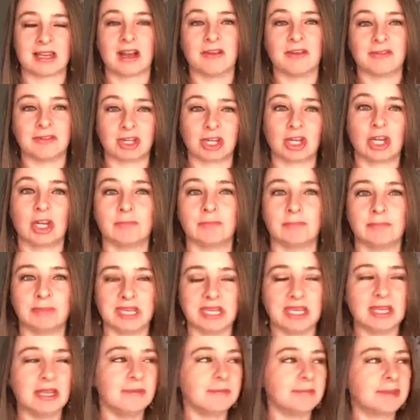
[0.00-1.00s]
of it could
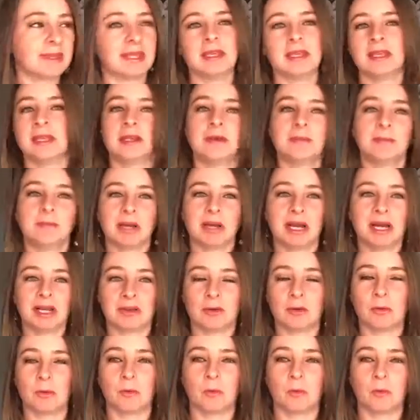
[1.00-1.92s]
be. But